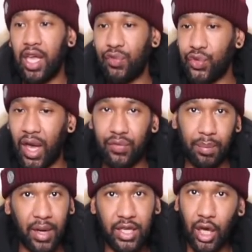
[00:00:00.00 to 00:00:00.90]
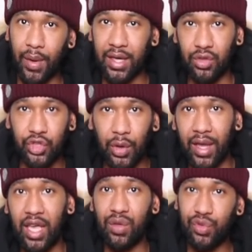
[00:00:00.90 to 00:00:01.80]
If you have the money, go ahead and do
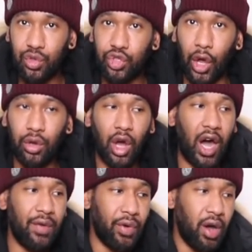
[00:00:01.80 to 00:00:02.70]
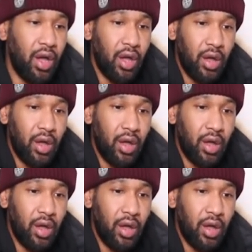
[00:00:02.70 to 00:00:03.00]
it. If you don't, either